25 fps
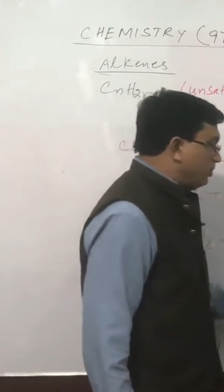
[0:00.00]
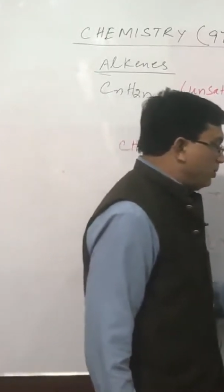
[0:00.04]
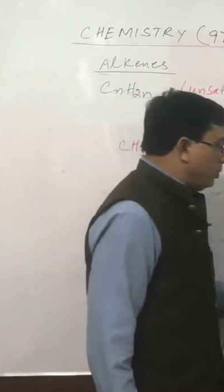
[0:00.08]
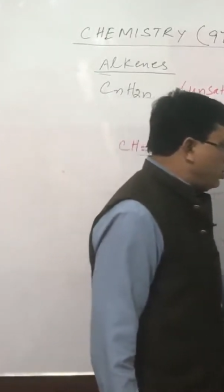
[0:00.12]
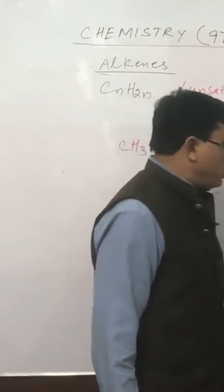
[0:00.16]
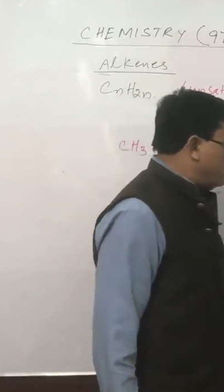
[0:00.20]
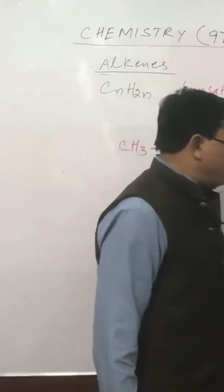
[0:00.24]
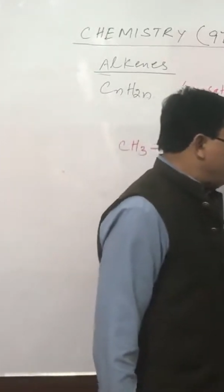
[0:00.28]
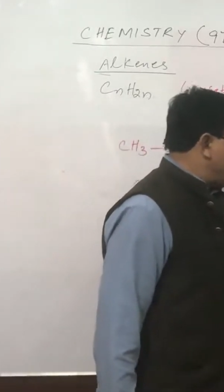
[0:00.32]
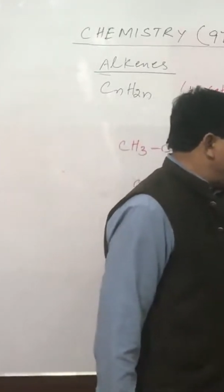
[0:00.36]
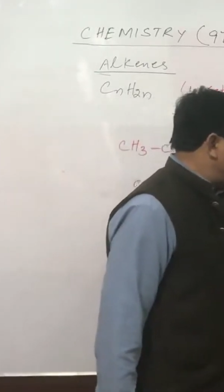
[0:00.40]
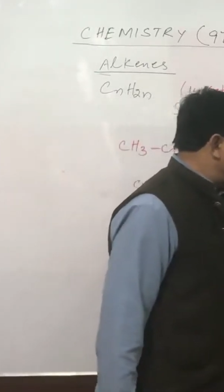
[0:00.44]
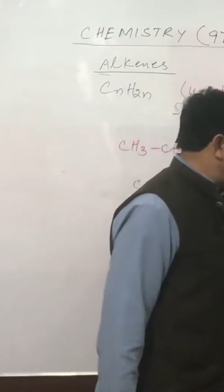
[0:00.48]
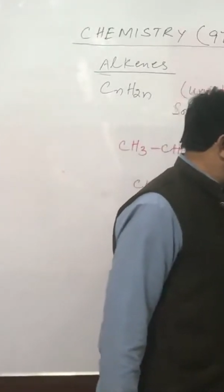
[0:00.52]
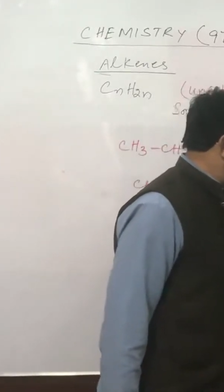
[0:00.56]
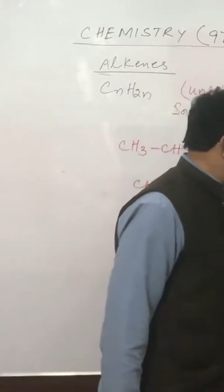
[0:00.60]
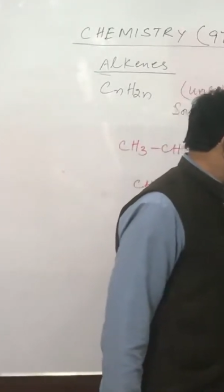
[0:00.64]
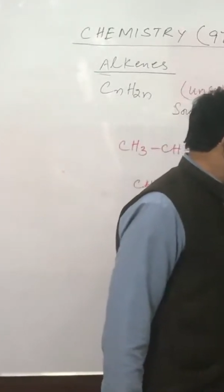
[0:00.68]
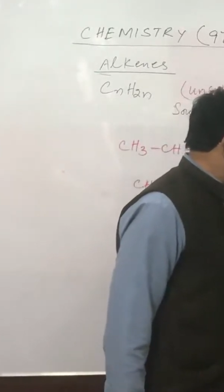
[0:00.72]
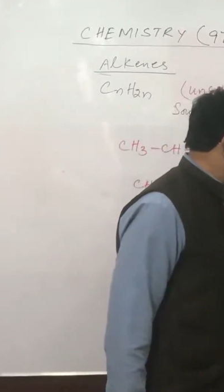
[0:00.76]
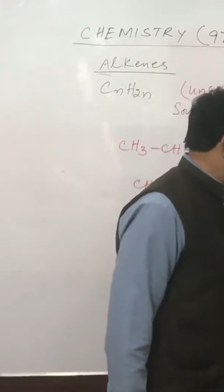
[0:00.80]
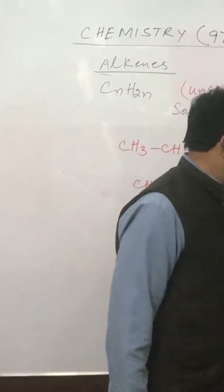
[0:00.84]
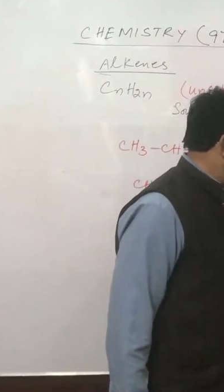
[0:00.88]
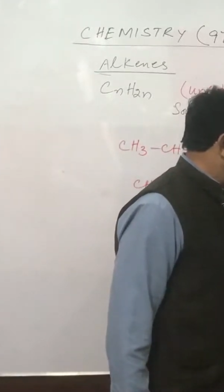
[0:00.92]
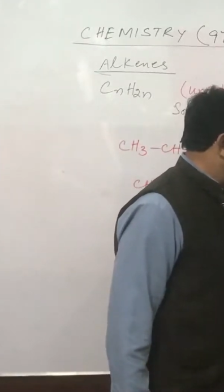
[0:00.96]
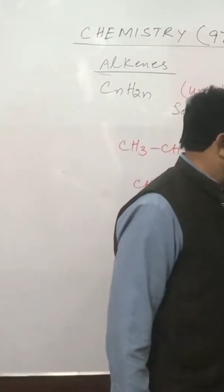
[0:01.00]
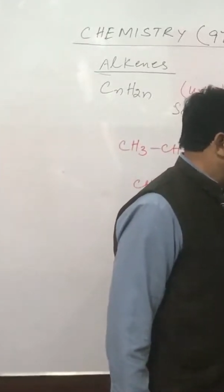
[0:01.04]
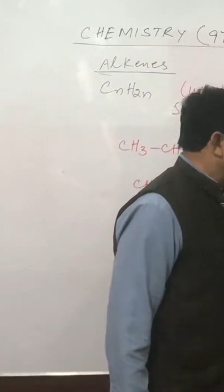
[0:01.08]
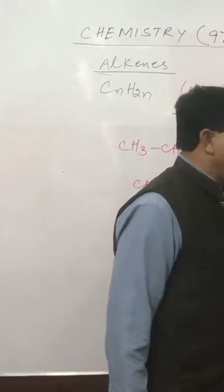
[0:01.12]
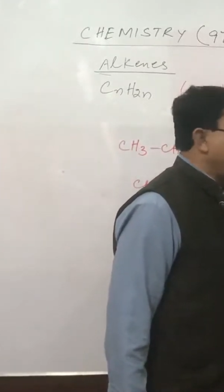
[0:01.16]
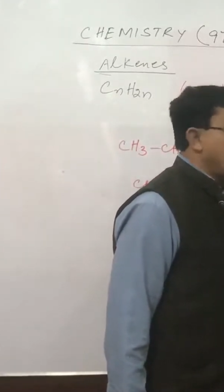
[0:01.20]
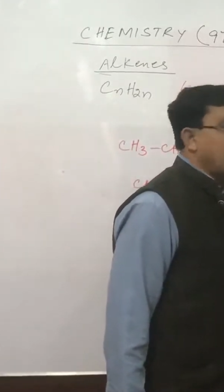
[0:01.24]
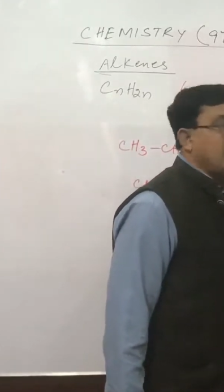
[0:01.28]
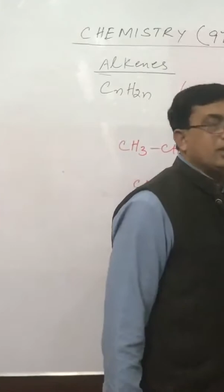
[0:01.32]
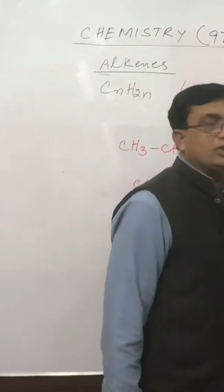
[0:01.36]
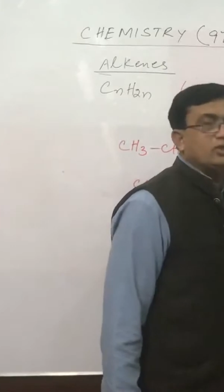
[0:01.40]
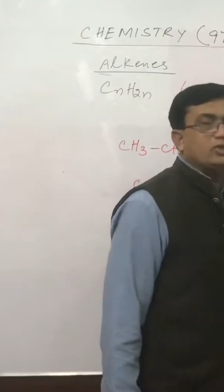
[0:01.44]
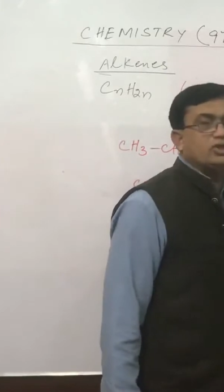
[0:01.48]
producing
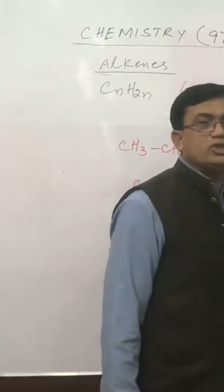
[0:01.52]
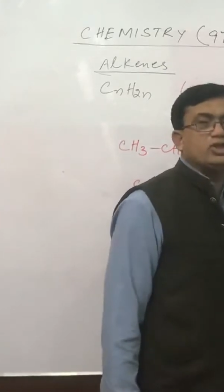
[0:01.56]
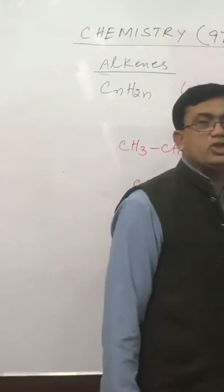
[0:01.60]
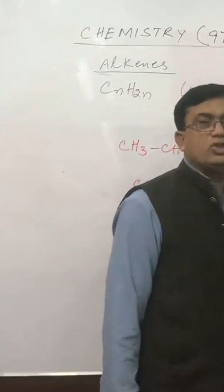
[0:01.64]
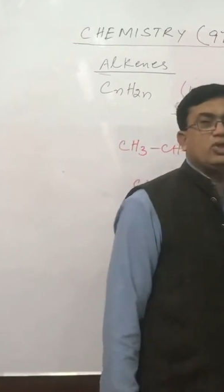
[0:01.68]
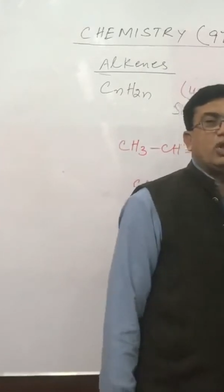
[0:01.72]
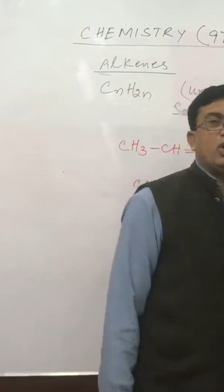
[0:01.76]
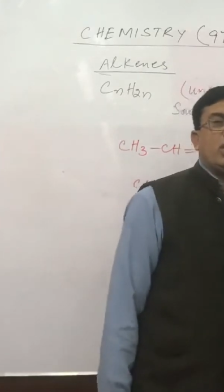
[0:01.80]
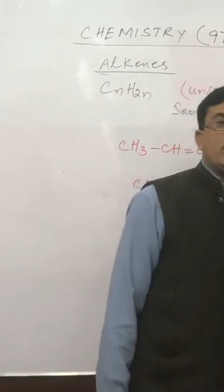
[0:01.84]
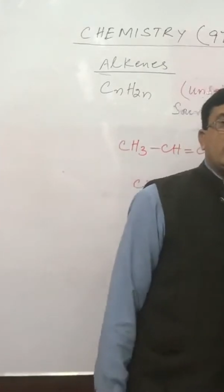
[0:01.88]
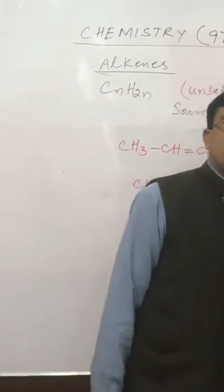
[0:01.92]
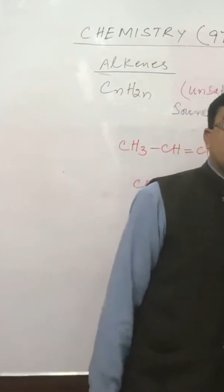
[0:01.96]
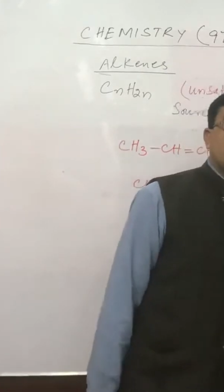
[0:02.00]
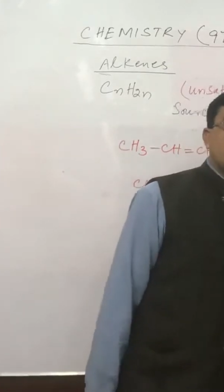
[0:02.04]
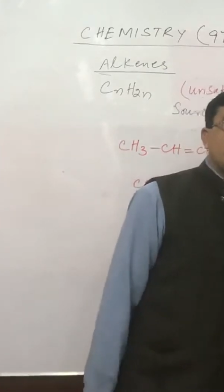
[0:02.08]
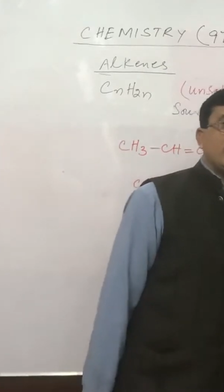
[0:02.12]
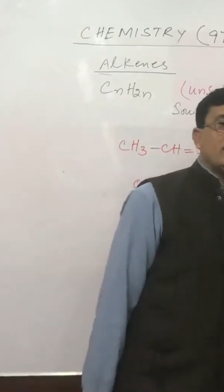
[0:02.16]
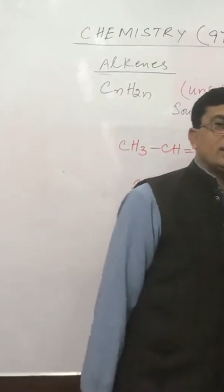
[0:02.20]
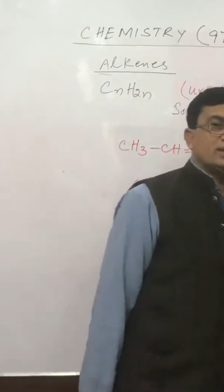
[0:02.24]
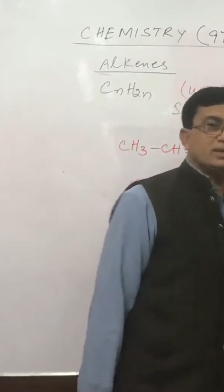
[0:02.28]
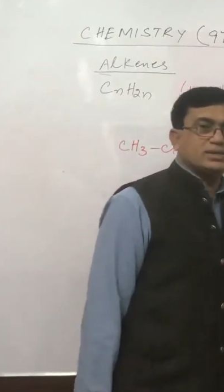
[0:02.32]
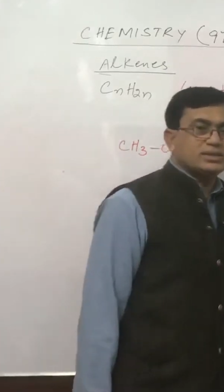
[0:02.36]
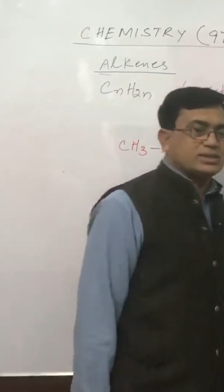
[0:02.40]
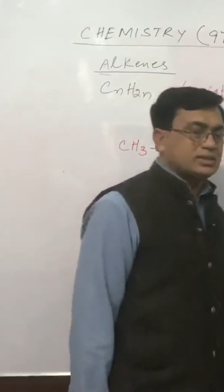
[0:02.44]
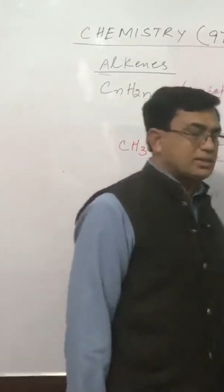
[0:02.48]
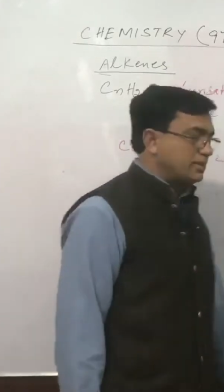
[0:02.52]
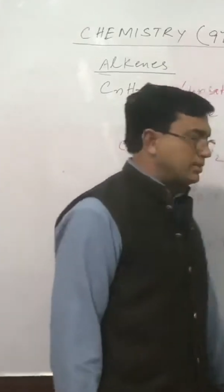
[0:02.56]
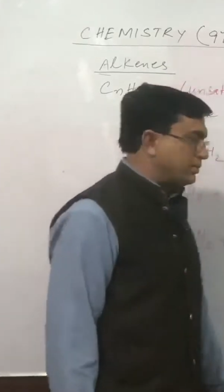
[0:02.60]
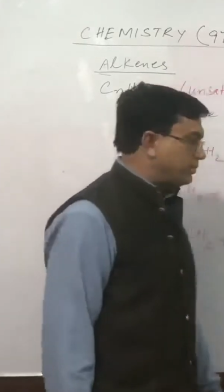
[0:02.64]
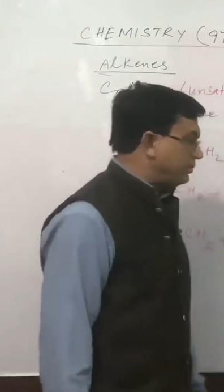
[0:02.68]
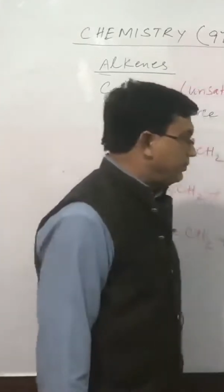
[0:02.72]
halogenoalkanes.